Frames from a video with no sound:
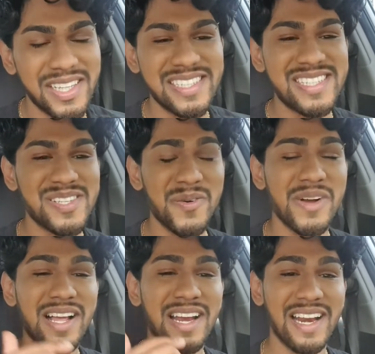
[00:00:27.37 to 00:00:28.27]
So
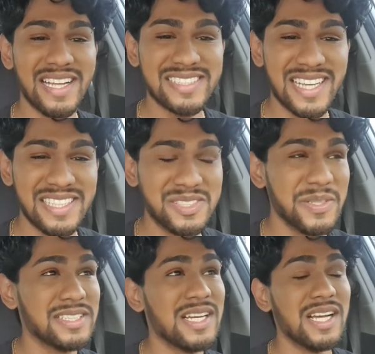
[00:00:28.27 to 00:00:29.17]
let's get into
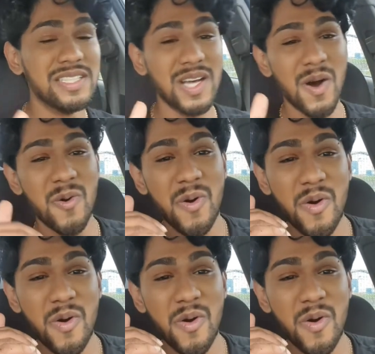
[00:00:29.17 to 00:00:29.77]
it. Now,